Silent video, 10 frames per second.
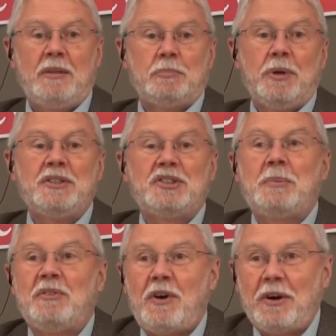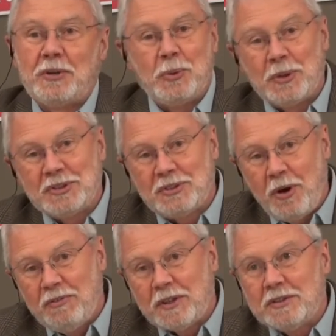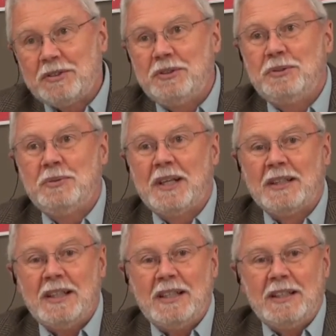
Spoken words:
and bring some of our cores over to